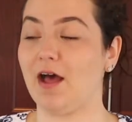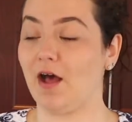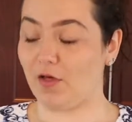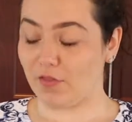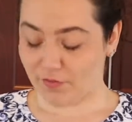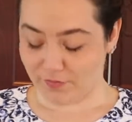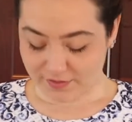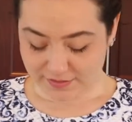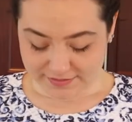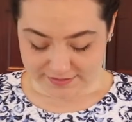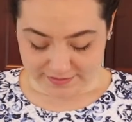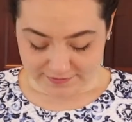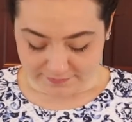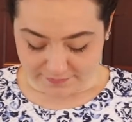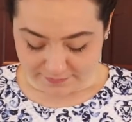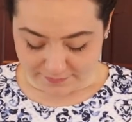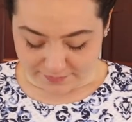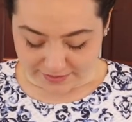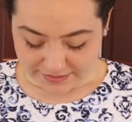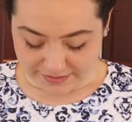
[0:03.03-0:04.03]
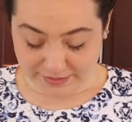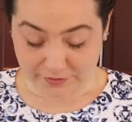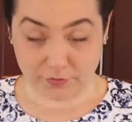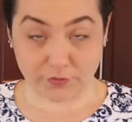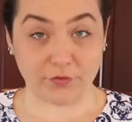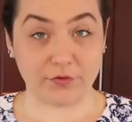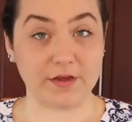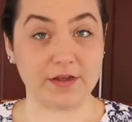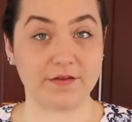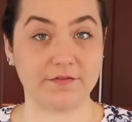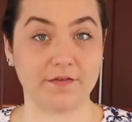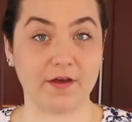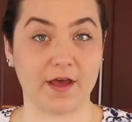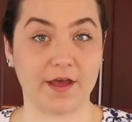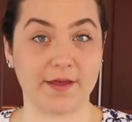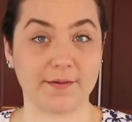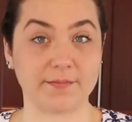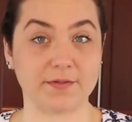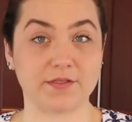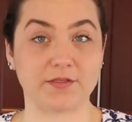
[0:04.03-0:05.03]
although it is giving me like Greek
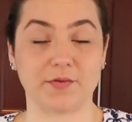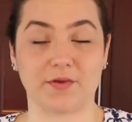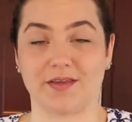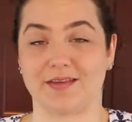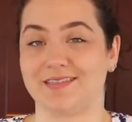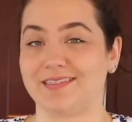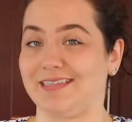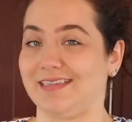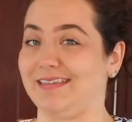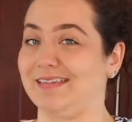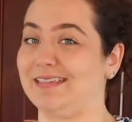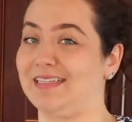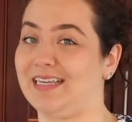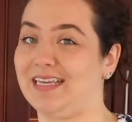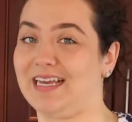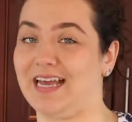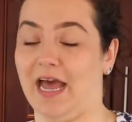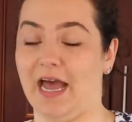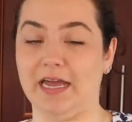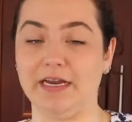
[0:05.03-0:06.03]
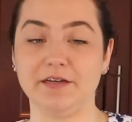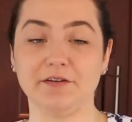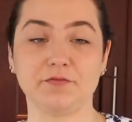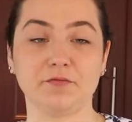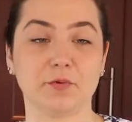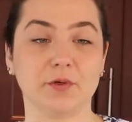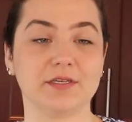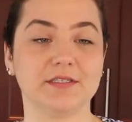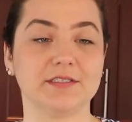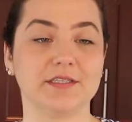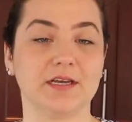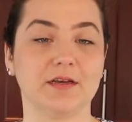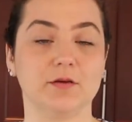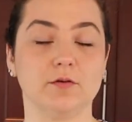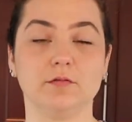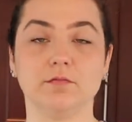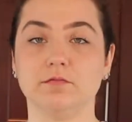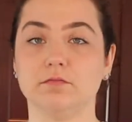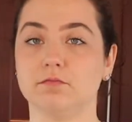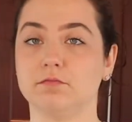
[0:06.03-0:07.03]
vibes, so I guess it kind of works
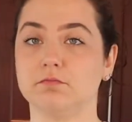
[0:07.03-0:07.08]
out.